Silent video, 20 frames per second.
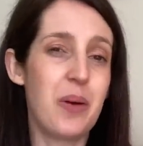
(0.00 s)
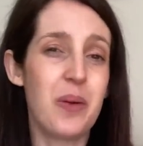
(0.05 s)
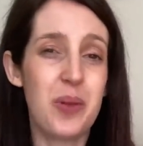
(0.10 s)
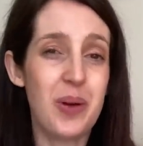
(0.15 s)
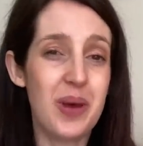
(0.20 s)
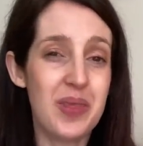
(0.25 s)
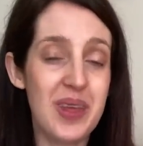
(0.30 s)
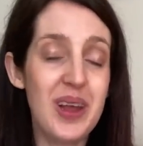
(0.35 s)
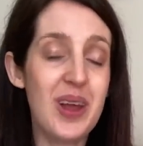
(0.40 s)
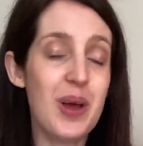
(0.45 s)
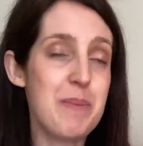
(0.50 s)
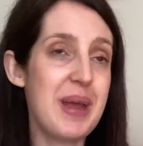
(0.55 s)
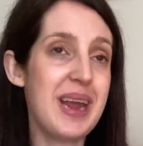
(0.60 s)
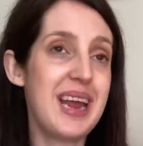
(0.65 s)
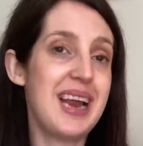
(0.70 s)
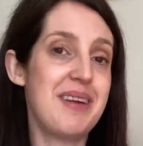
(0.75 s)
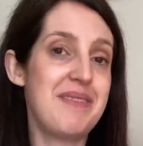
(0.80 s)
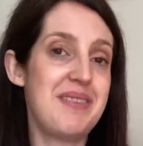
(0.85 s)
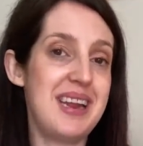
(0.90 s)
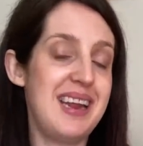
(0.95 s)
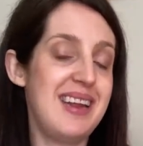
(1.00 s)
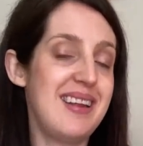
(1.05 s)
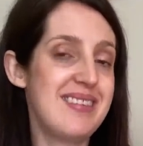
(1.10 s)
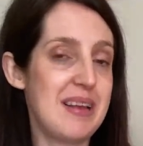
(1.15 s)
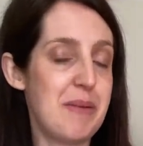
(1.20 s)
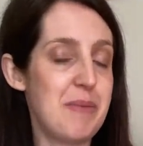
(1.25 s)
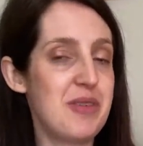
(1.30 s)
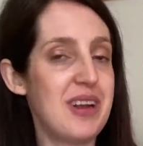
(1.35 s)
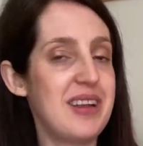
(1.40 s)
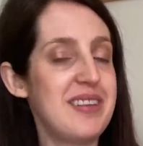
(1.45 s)
Although I think it would make a lovely
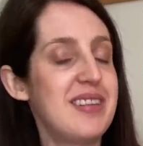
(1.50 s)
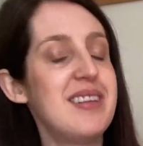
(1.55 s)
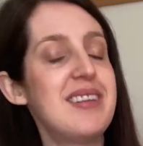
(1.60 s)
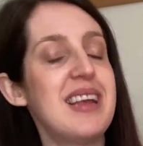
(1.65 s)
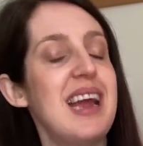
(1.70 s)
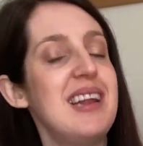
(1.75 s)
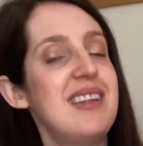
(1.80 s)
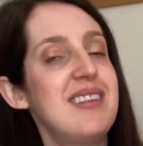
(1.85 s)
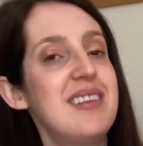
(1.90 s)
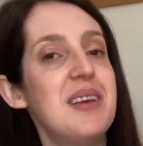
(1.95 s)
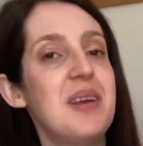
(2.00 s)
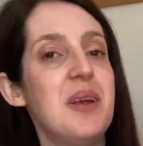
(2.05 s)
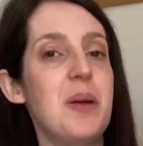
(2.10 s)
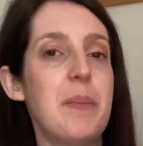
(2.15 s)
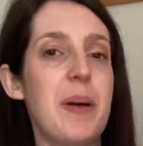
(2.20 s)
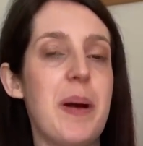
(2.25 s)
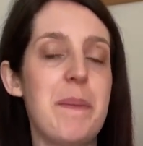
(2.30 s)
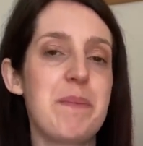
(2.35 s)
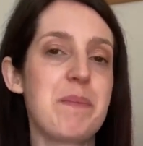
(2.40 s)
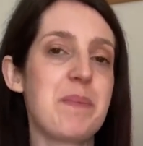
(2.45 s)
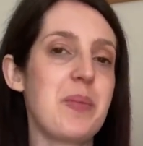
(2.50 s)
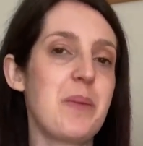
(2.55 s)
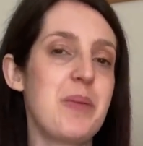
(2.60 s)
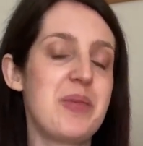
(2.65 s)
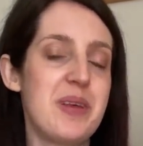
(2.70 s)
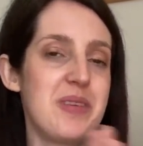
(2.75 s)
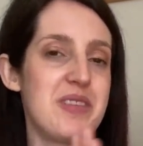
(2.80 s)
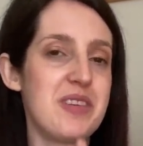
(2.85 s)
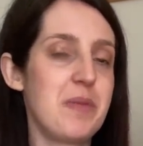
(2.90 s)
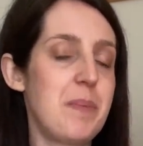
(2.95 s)
summer dress in the day too, but
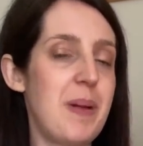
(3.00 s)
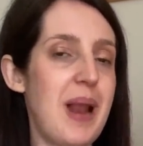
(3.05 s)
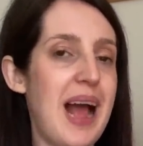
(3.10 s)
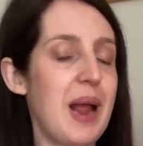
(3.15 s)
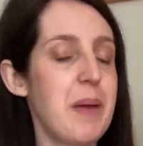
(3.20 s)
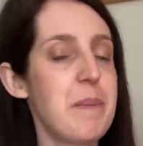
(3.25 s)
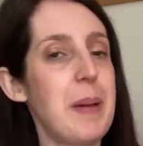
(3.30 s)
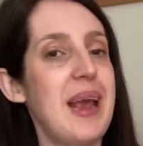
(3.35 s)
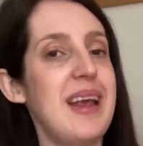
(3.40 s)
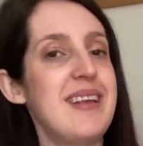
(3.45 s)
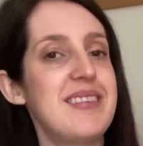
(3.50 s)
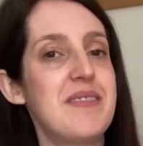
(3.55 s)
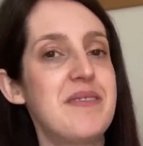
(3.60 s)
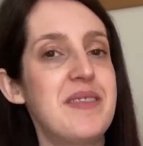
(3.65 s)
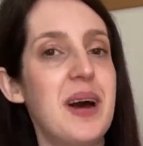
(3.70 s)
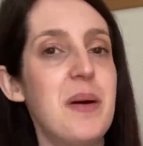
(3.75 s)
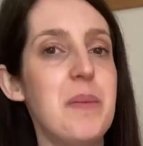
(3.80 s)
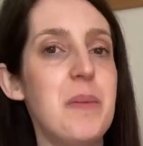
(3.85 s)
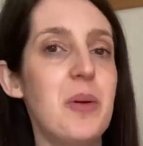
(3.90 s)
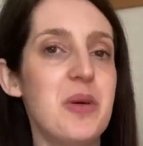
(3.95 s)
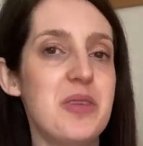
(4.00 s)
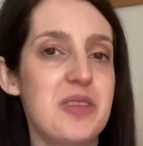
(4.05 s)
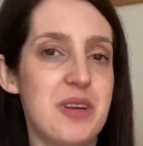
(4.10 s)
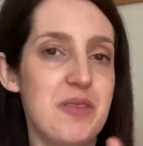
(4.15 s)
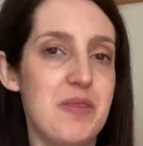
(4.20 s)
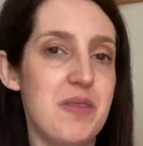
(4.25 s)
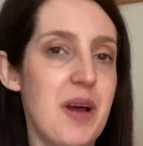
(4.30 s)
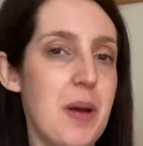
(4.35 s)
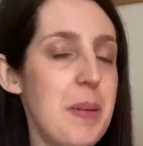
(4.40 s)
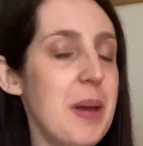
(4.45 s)
with the sort of black base, it felt more
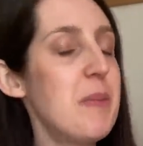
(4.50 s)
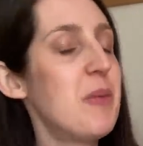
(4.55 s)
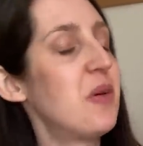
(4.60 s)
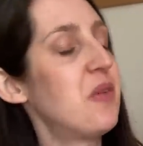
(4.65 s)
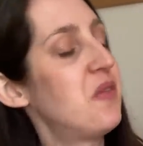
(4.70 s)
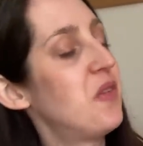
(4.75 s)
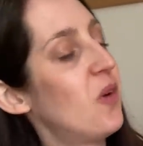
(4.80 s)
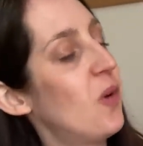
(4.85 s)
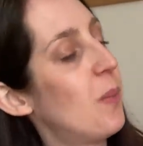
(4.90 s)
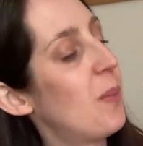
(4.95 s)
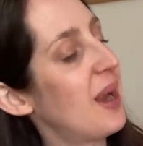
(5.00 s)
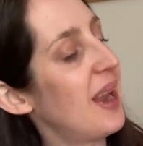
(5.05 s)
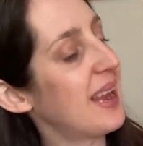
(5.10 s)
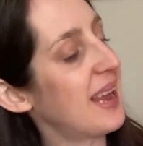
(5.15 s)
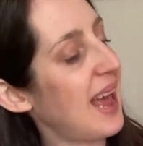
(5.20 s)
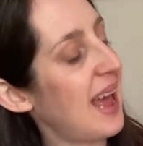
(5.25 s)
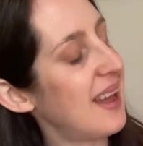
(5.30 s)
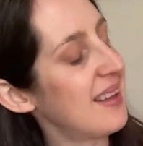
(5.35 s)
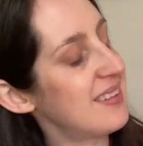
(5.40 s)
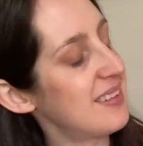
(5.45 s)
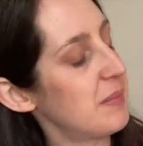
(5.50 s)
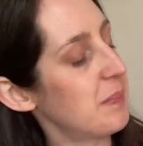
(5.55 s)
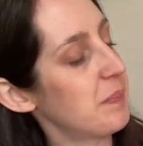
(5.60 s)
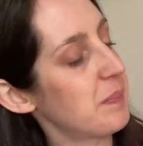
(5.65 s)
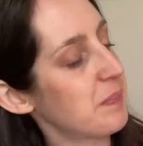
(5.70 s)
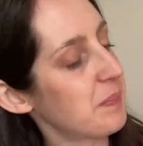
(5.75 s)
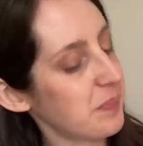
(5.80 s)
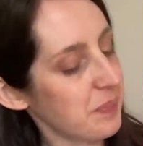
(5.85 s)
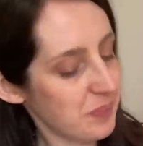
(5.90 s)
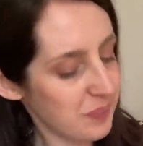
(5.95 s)
sort of a bit more formal, I guess.
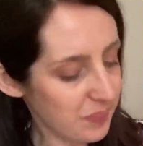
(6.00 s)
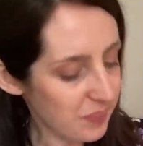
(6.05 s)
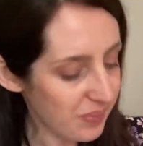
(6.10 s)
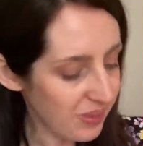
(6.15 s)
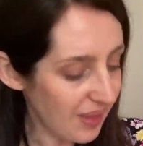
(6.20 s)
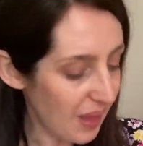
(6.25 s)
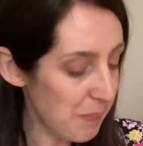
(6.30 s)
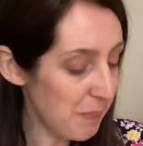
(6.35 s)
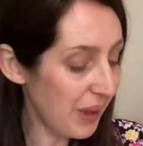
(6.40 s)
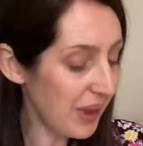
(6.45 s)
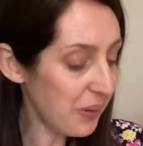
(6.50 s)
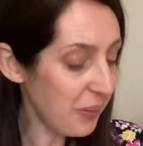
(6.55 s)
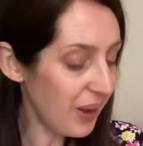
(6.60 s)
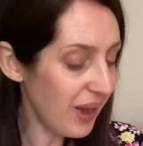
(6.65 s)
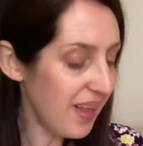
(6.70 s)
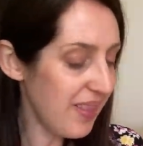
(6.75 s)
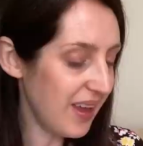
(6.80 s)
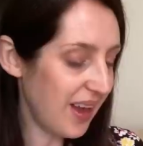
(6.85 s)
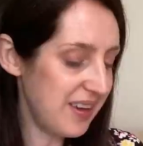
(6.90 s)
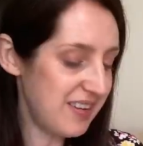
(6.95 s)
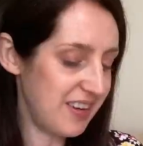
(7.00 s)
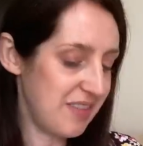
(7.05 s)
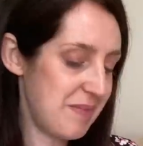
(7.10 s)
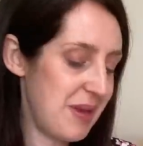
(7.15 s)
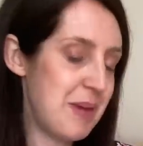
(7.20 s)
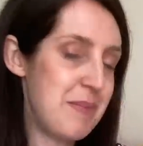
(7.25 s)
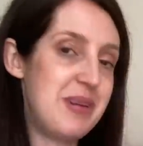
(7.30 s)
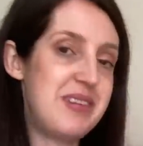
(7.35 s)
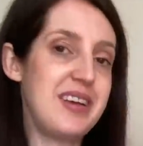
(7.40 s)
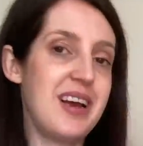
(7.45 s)
But I quite like the idea of
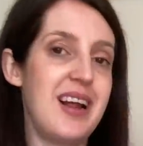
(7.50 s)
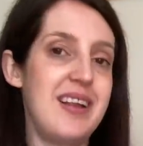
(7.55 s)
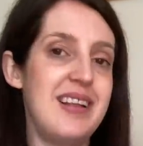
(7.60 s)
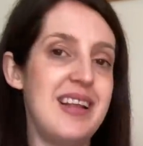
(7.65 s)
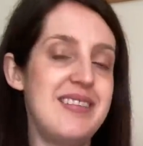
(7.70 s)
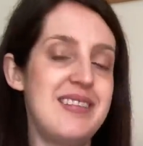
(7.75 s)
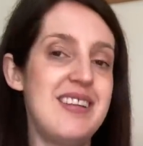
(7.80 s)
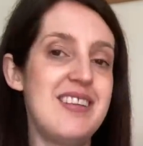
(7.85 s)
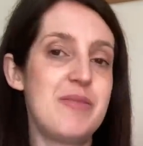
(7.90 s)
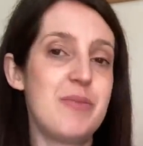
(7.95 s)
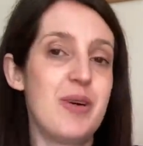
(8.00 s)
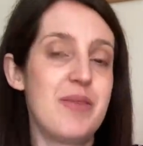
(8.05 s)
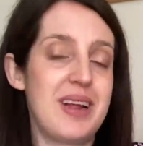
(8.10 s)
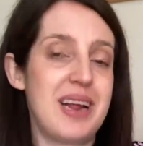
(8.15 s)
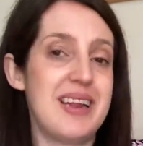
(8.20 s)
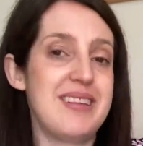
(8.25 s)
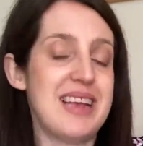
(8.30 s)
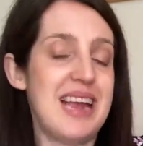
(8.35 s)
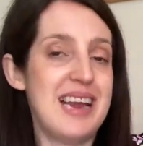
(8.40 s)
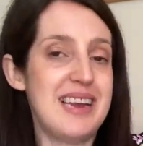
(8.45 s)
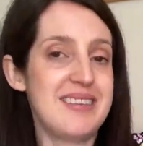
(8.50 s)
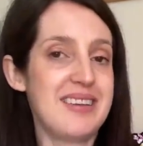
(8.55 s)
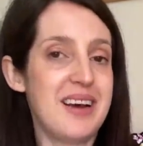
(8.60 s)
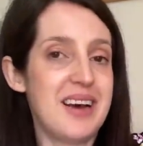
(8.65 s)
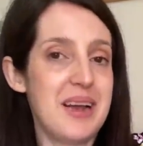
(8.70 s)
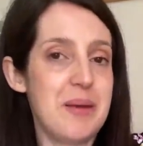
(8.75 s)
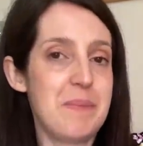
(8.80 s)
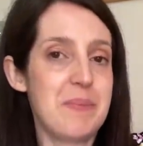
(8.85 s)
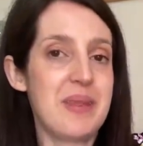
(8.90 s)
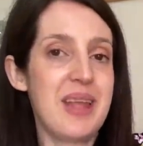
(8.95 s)
maybe turning this into more of like a
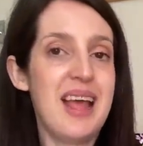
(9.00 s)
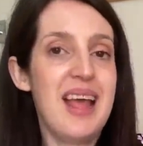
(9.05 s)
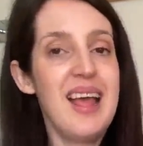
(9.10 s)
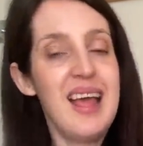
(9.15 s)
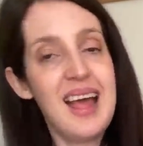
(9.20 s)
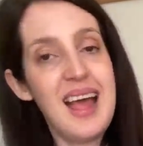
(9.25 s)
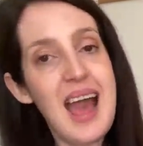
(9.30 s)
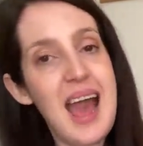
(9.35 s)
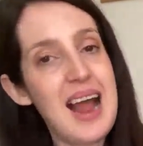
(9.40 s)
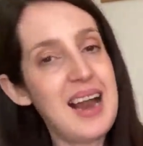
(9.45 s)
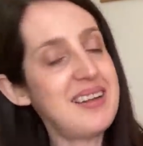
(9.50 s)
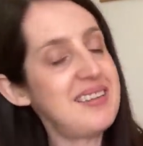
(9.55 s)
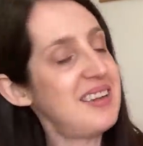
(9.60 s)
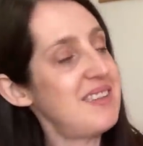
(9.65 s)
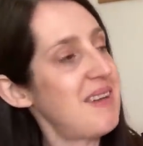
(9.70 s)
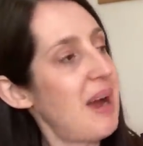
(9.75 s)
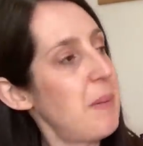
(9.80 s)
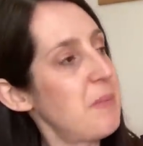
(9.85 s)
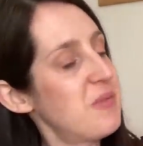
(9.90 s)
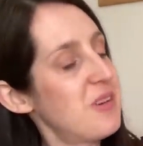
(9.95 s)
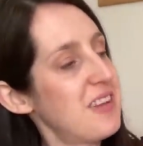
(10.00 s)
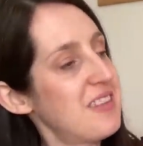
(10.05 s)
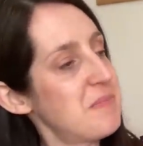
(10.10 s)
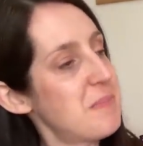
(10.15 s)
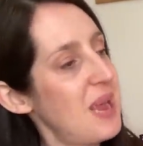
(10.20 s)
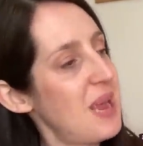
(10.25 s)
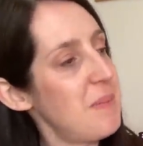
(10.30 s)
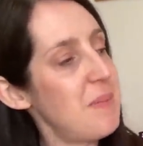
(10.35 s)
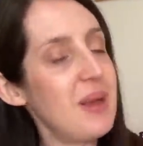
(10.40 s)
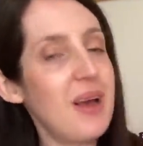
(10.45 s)
daytime Elodie wrap dress
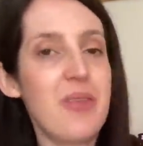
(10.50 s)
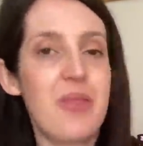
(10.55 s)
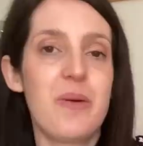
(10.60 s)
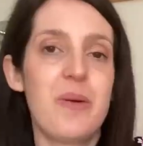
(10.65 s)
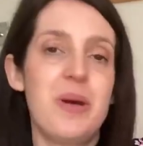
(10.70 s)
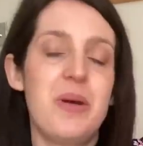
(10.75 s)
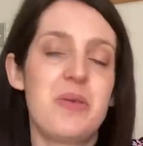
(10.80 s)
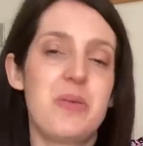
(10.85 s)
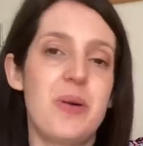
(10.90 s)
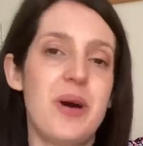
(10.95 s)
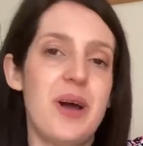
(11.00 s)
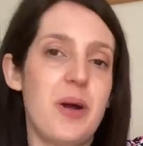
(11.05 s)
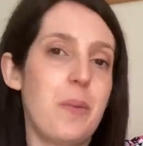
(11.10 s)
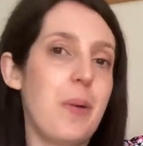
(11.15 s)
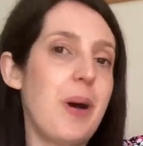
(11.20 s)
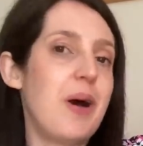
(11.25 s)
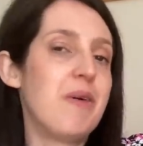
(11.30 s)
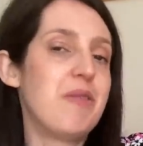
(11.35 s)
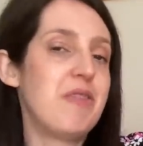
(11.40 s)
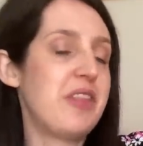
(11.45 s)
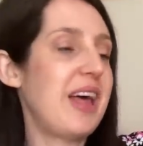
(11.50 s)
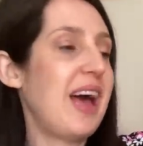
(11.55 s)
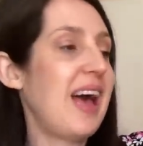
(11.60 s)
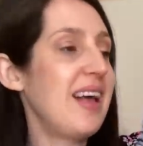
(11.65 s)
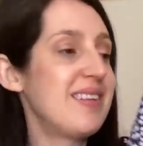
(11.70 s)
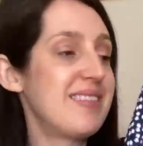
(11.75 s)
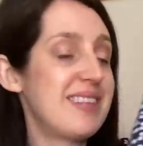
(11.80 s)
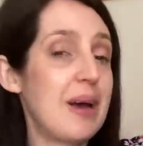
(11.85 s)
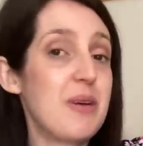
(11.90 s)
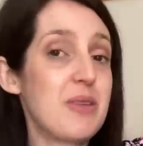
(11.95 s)
maybe. I thought it would work well for
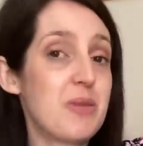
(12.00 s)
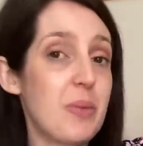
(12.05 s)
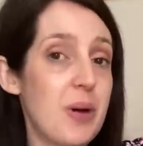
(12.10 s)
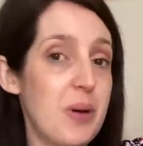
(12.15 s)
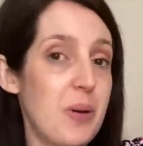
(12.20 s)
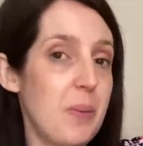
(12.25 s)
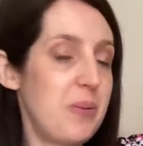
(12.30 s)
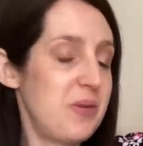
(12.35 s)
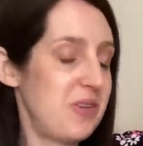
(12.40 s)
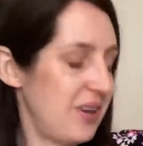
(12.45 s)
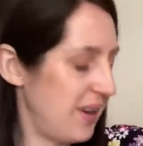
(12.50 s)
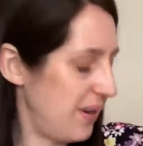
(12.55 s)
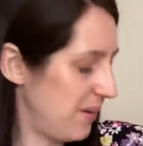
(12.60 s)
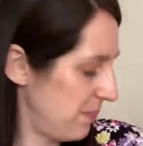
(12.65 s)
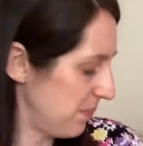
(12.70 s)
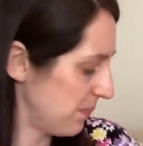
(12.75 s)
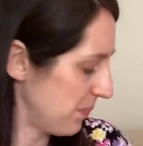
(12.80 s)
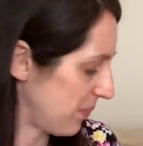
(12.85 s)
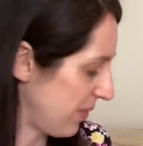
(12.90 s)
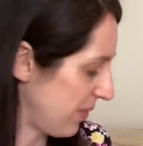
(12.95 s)
that. So that was one option.